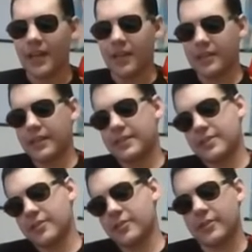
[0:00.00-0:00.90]
okay,
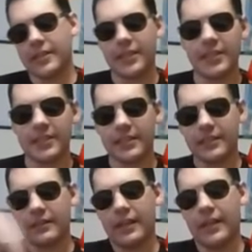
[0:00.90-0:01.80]
so you're going to teach
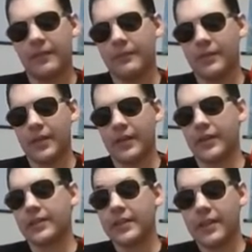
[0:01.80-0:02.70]
um, the
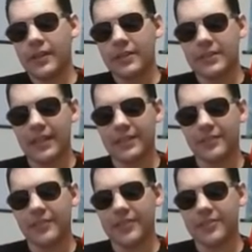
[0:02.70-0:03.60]
second
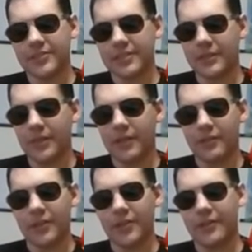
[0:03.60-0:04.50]
graders
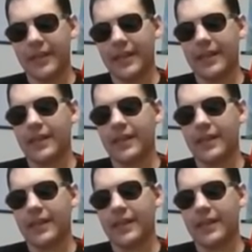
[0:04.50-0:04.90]
tomorrow and